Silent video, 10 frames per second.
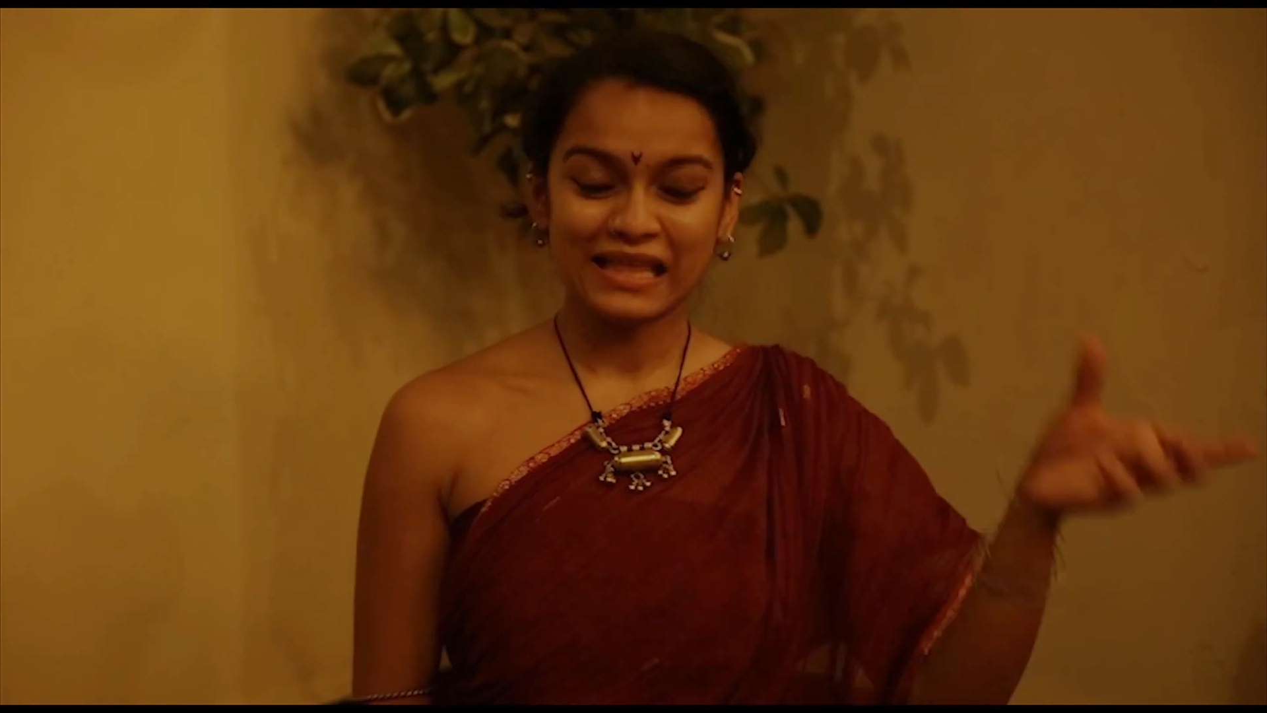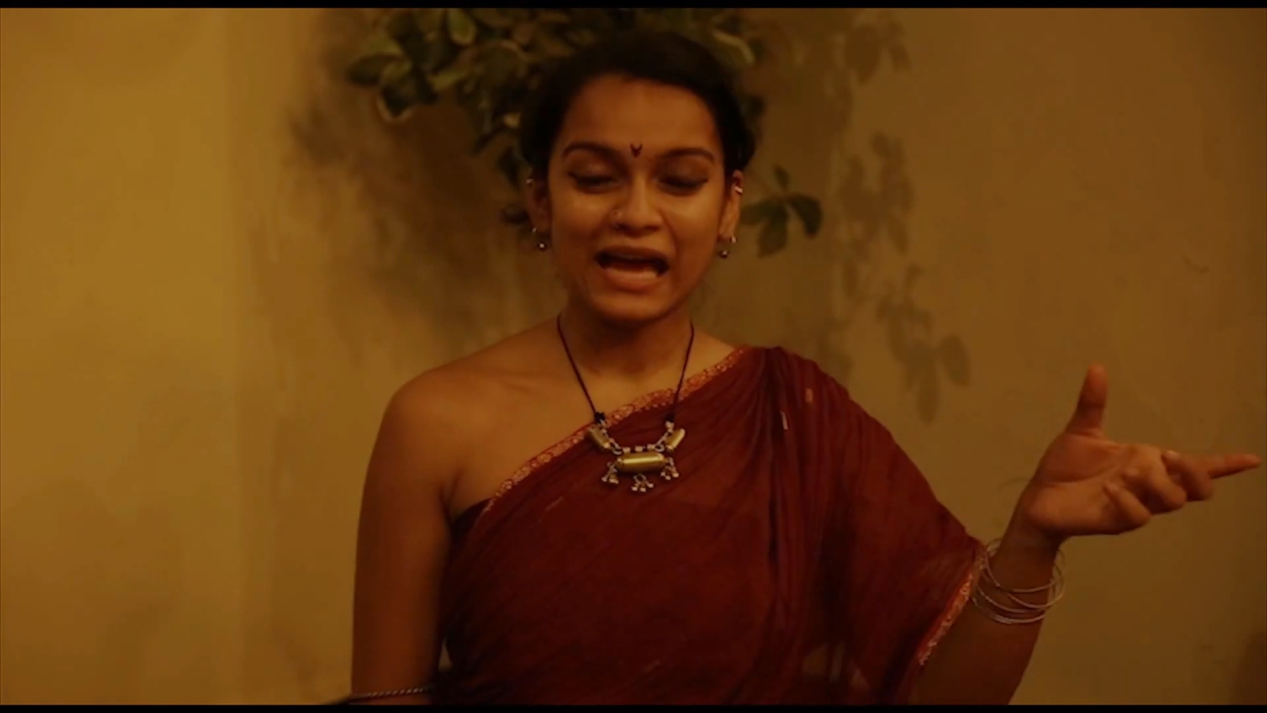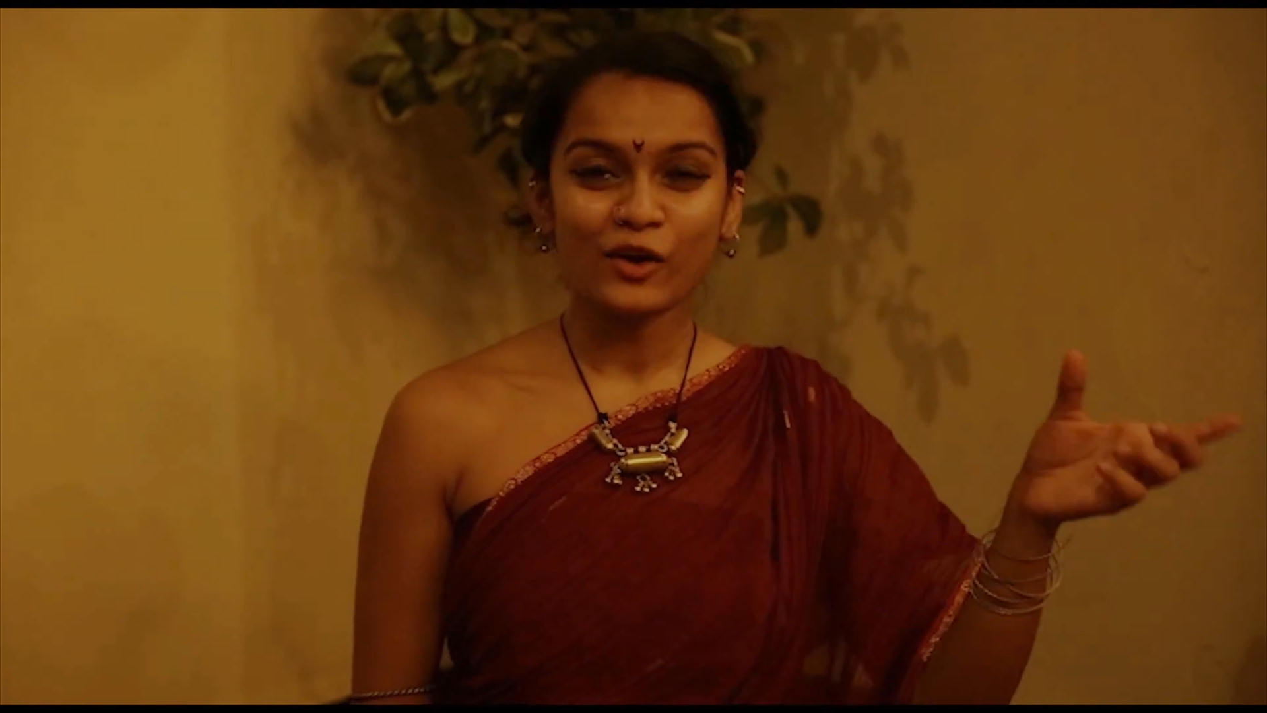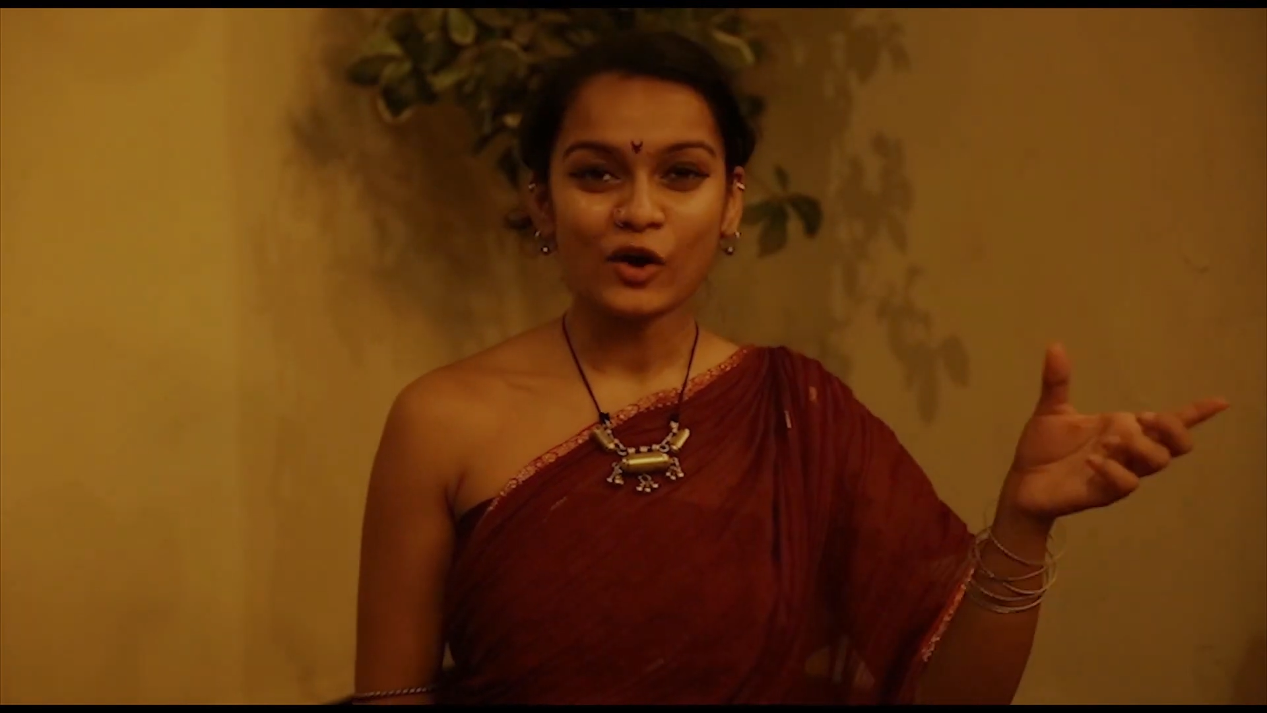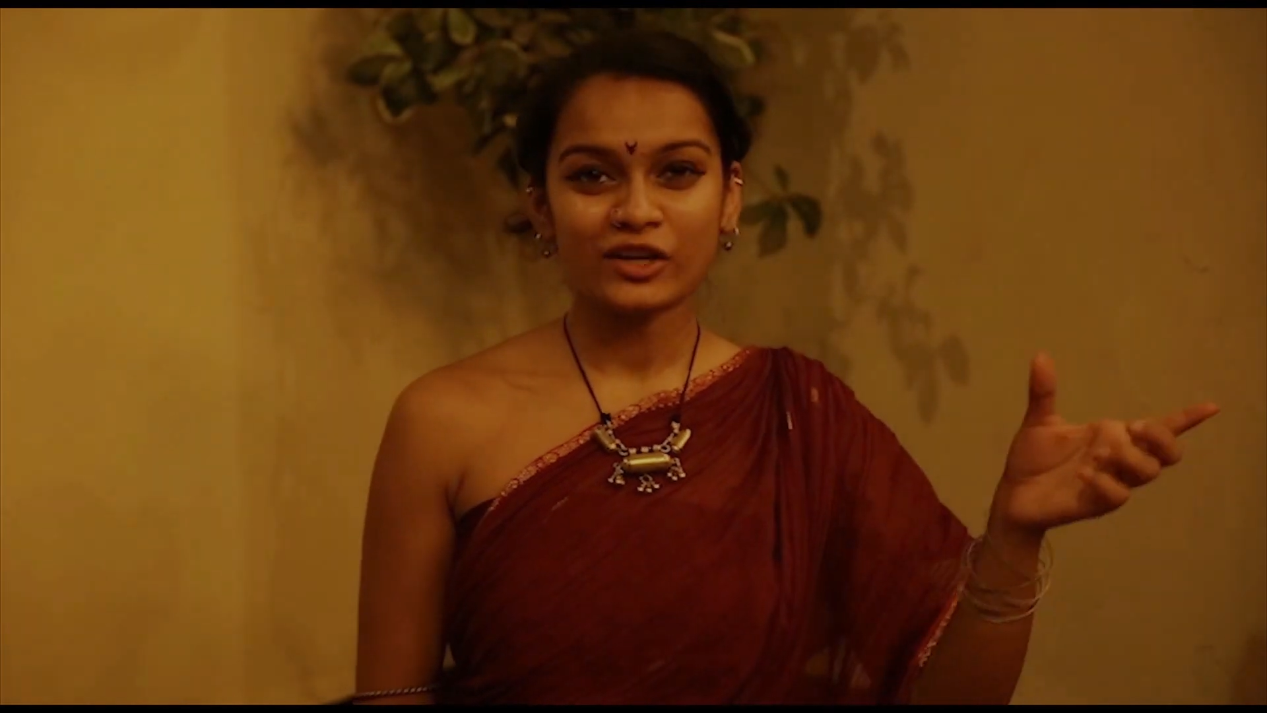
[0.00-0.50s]

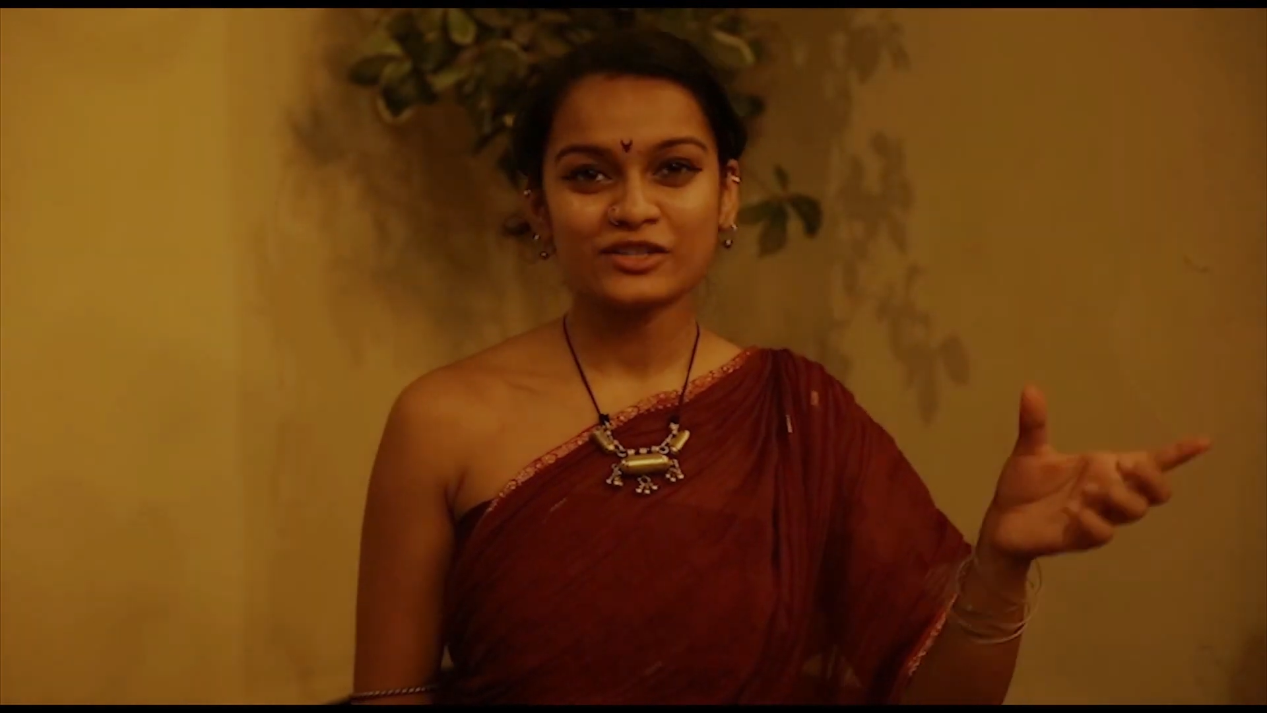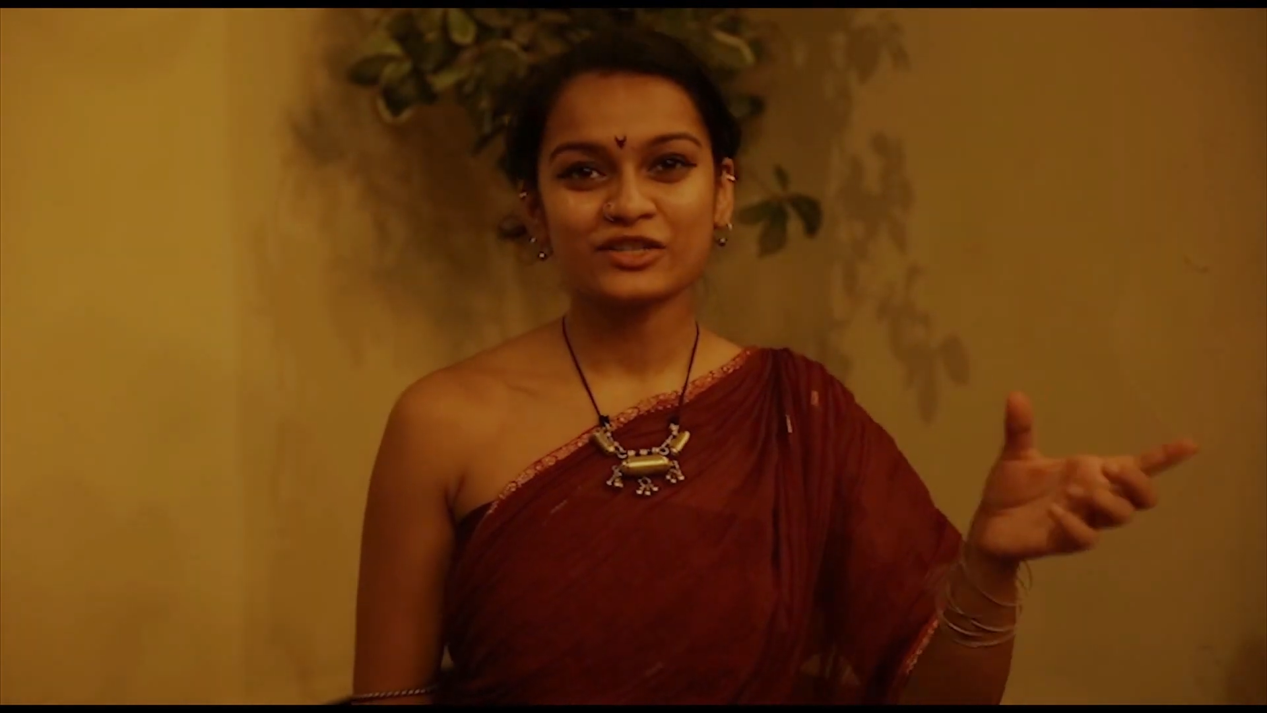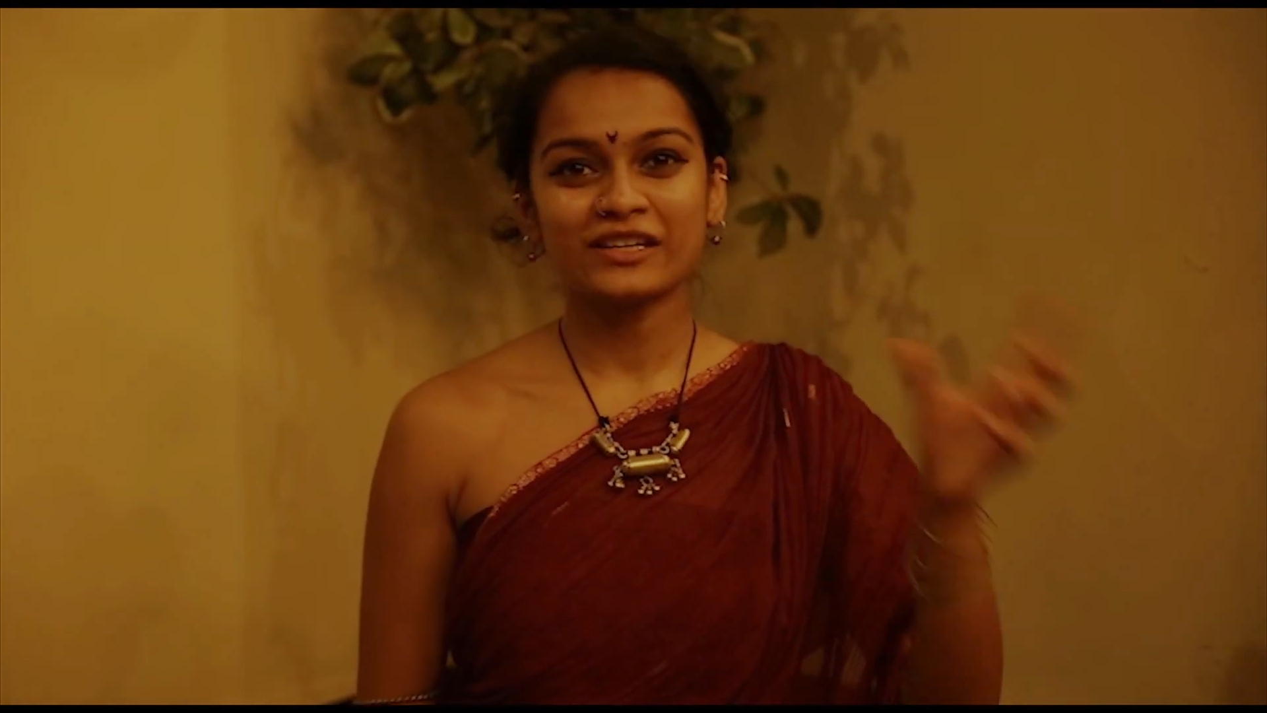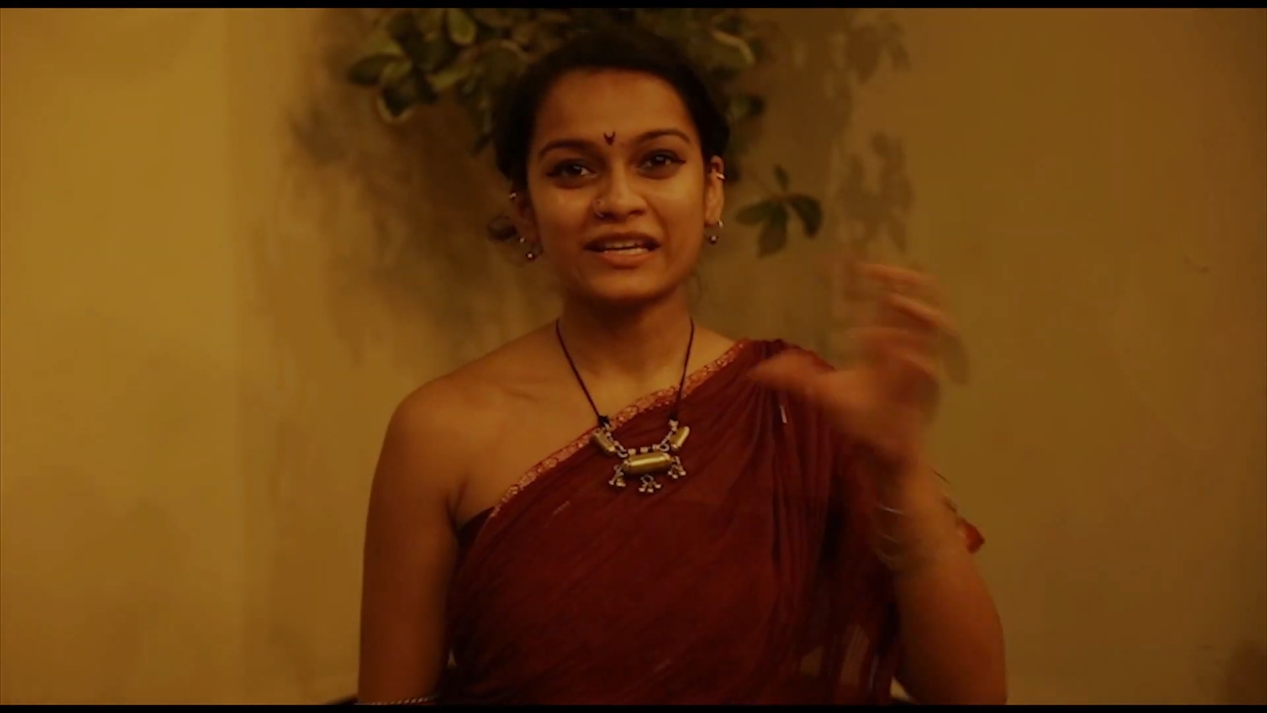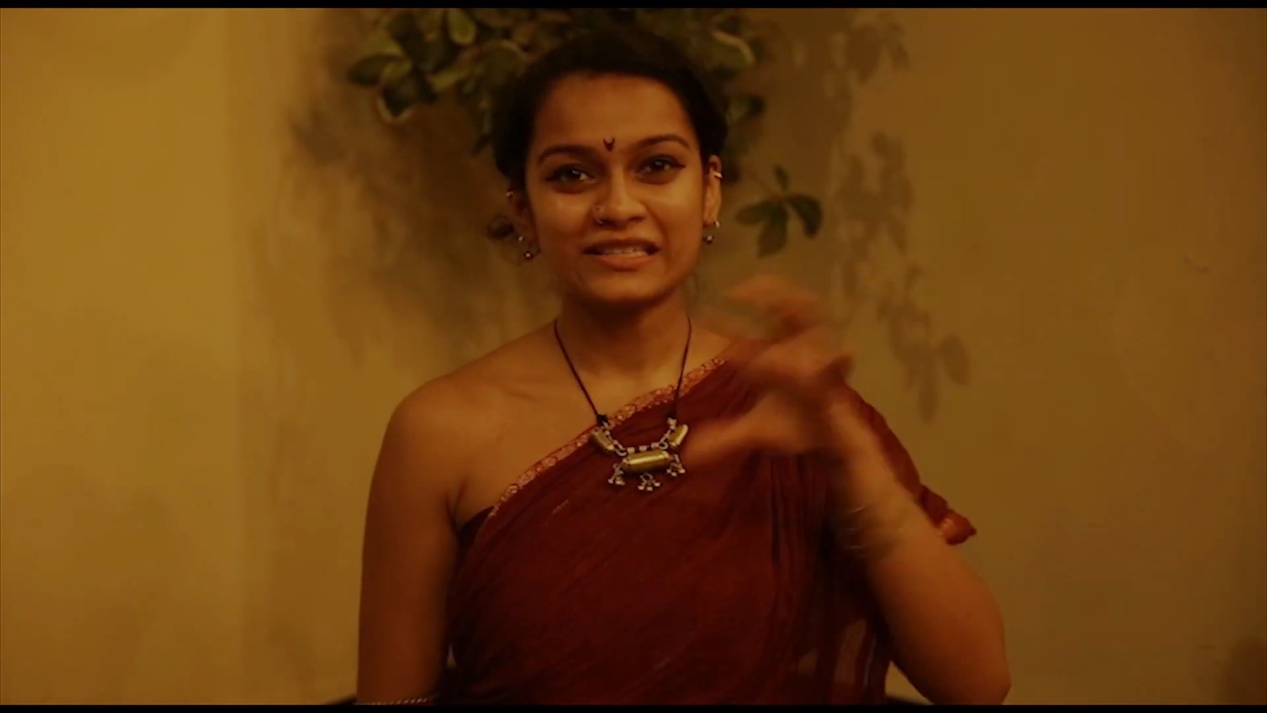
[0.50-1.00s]
that audition